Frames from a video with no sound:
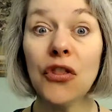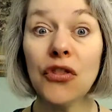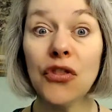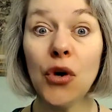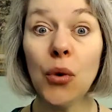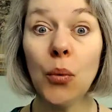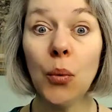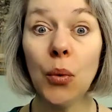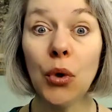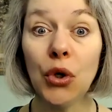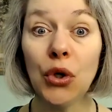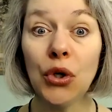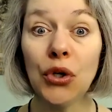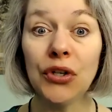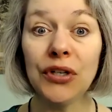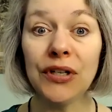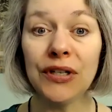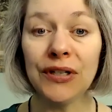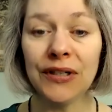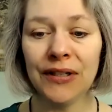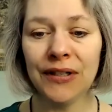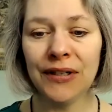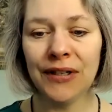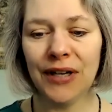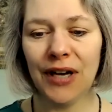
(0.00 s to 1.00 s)
The word
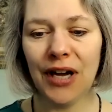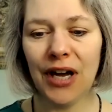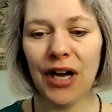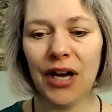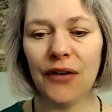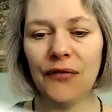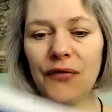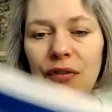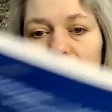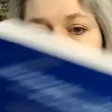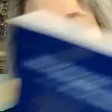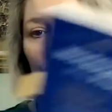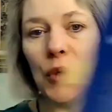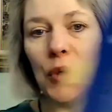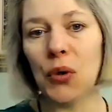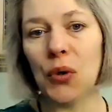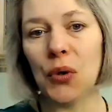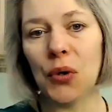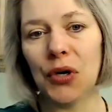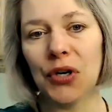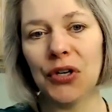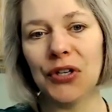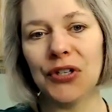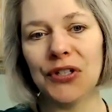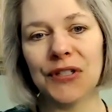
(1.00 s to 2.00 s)
of the
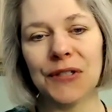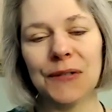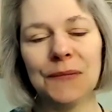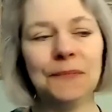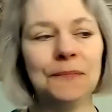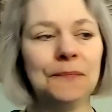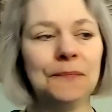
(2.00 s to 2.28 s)
Lord.